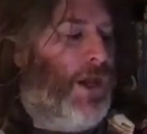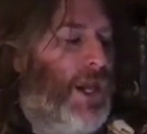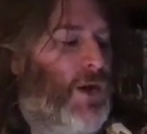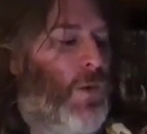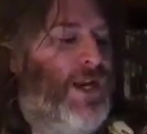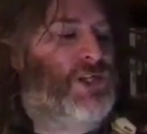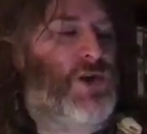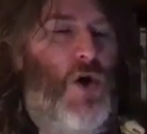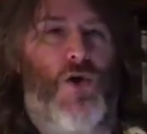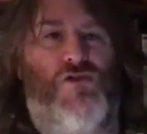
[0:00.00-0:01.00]
in
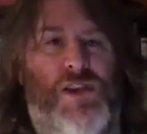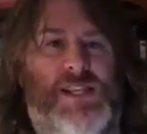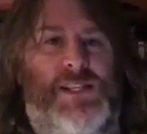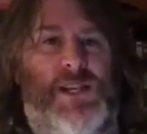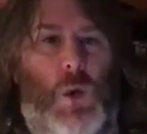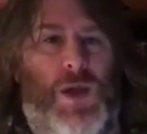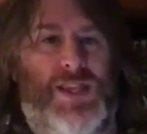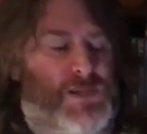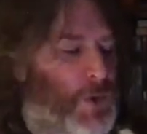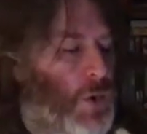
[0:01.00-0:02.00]
which Reese
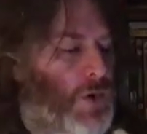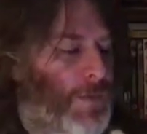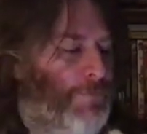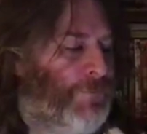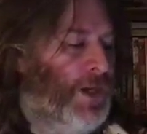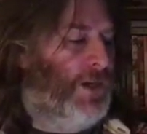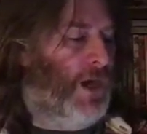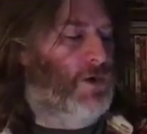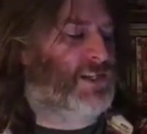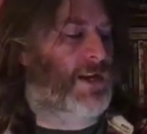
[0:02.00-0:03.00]
Witherspoon
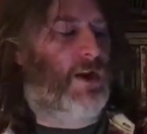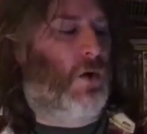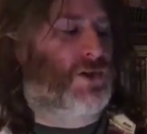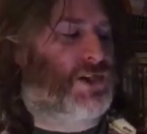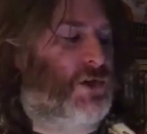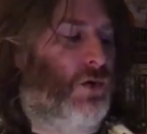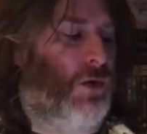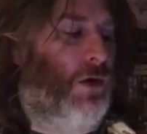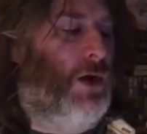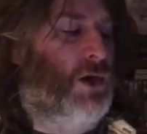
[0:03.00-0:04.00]
goes to law
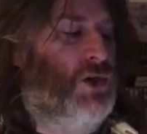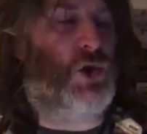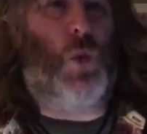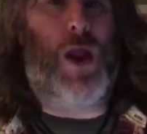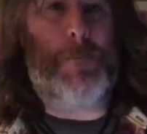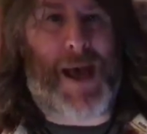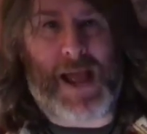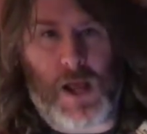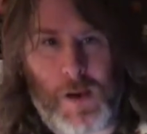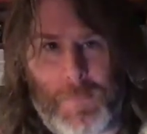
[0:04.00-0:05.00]
school to win
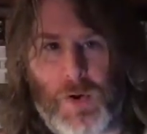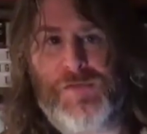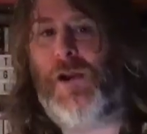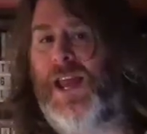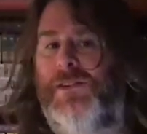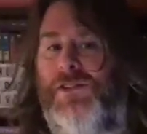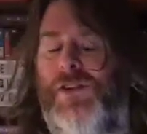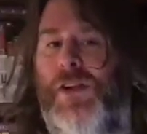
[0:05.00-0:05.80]
back her boyfriend?